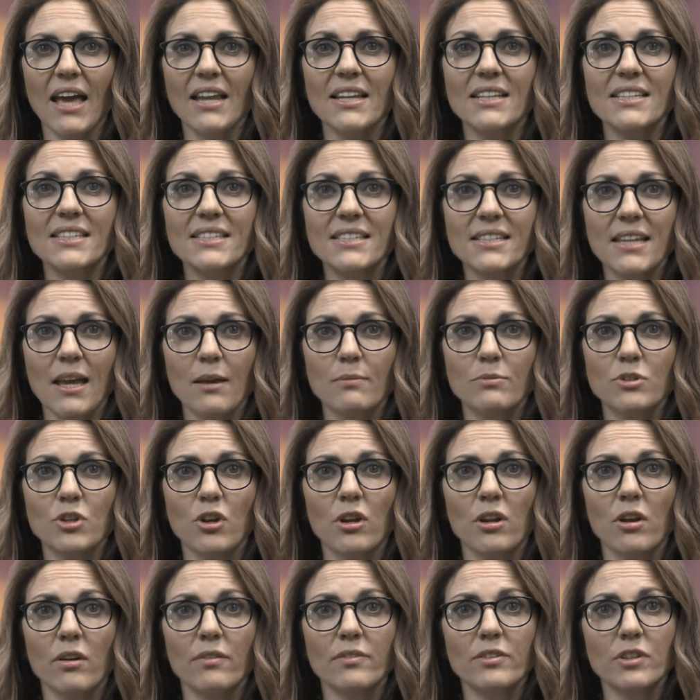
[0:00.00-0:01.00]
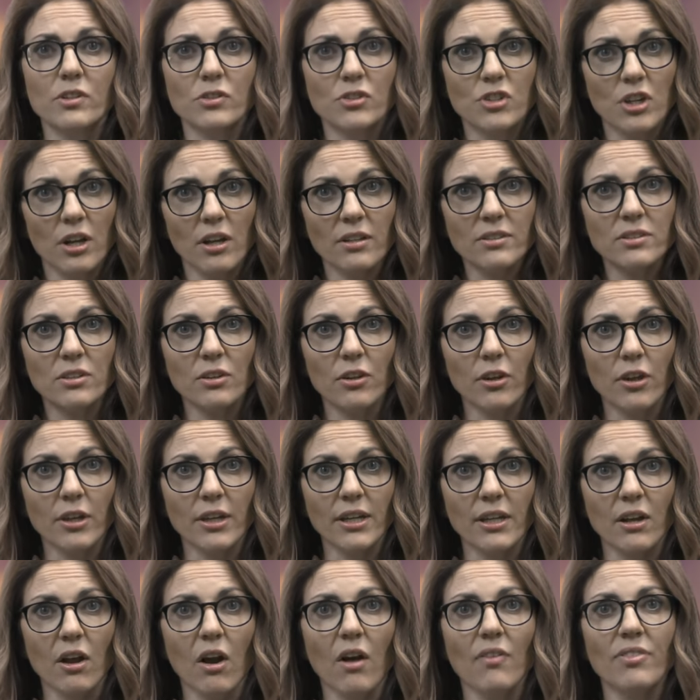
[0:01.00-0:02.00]
and a snapshot of your child's
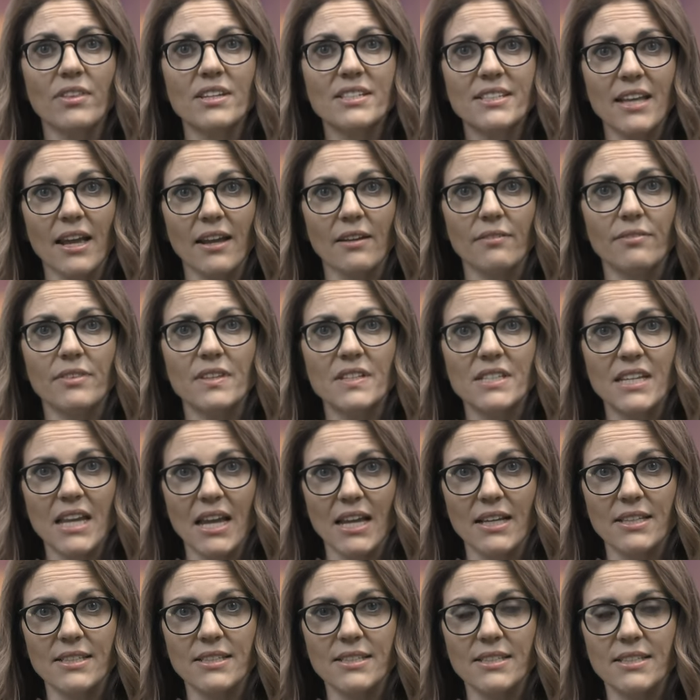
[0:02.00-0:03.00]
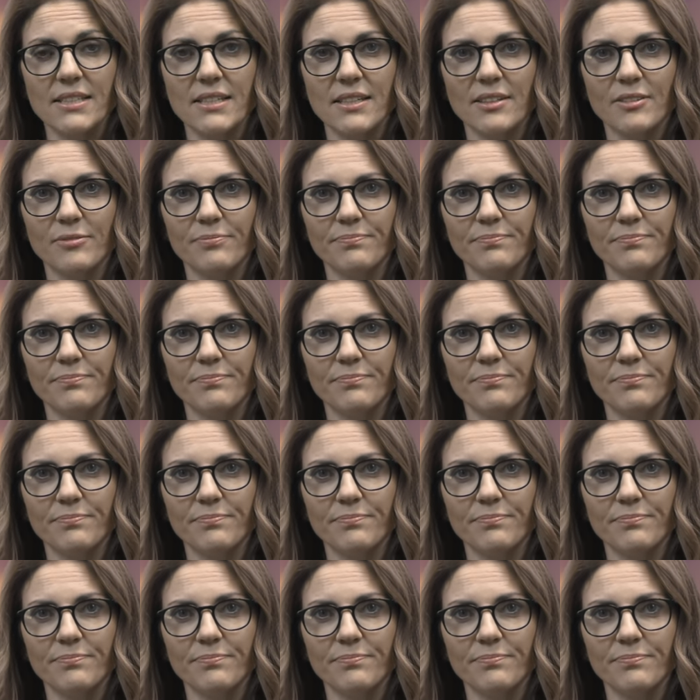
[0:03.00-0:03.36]
learning on the day of the test.